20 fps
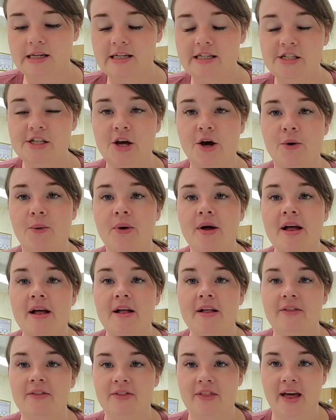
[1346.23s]
So
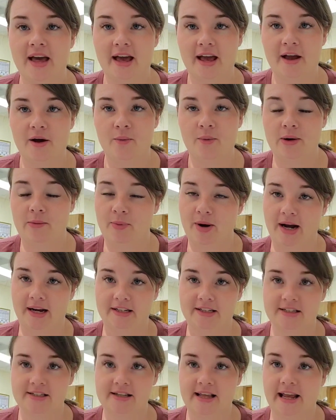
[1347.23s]
we
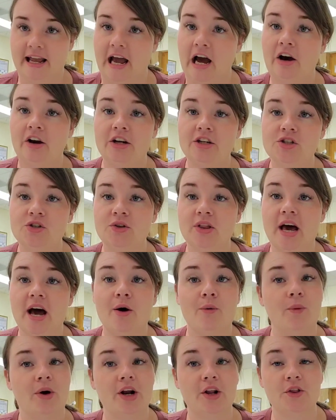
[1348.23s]
practiced like how to do
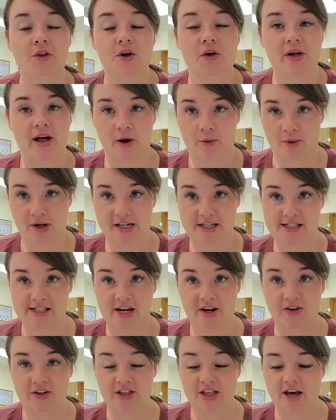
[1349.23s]
that, what it looked like, what it
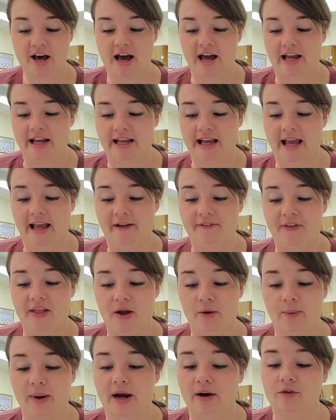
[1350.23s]
sounded like, and
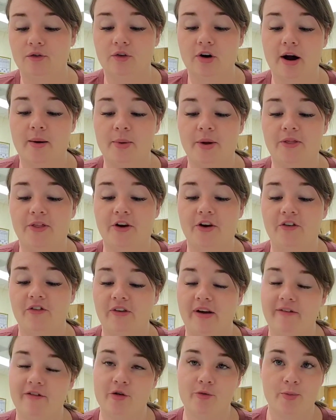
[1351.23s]
they round robin their
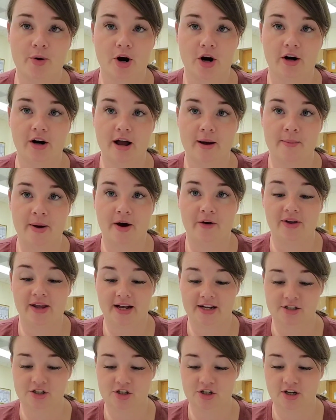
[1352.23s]
favorite part about
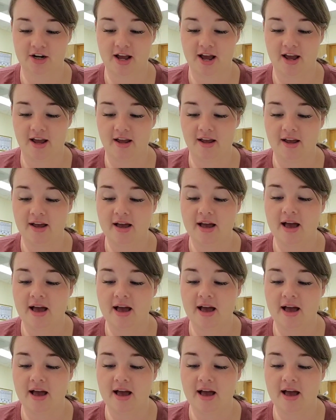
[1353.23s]
yesterday.